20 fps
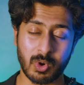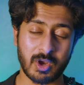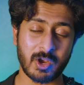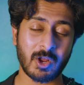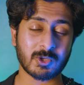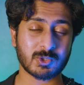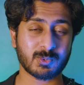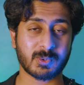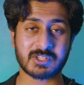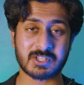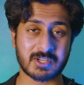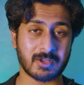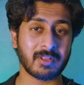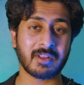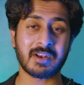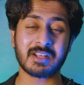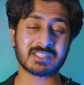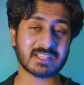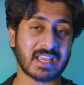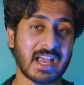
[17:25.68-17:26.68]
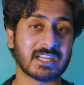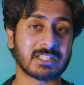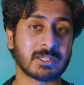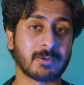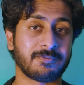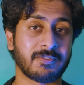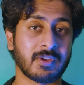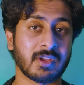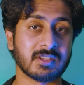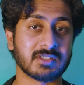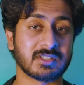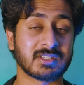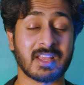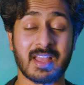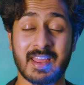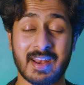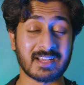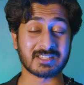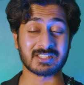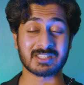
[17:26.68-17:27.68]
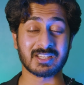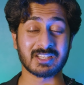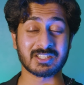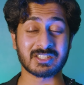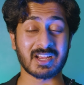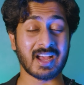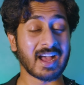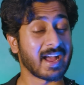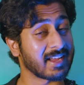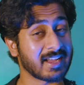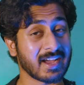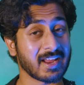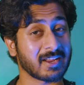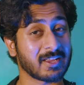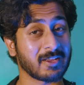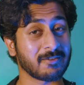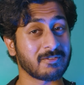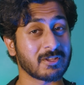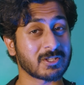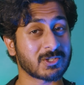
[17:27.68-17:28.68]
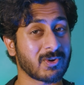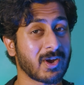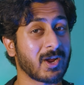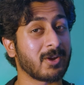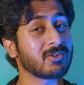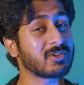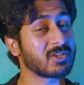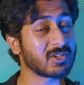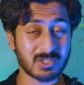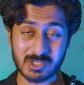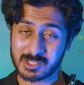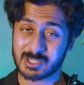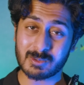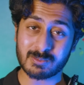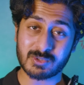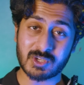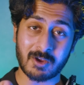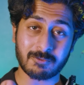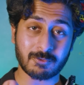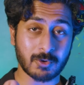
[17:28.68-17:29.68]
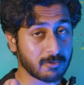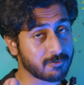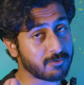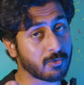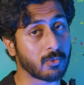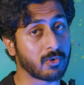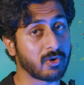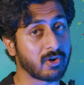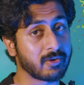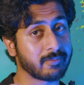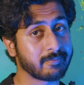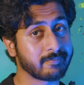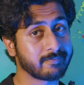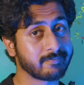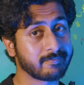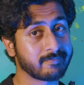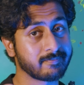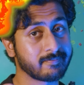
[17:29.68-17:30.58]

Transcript: Windows was still in its catch-up phase, and as such, I gotta give this round to System Software 4.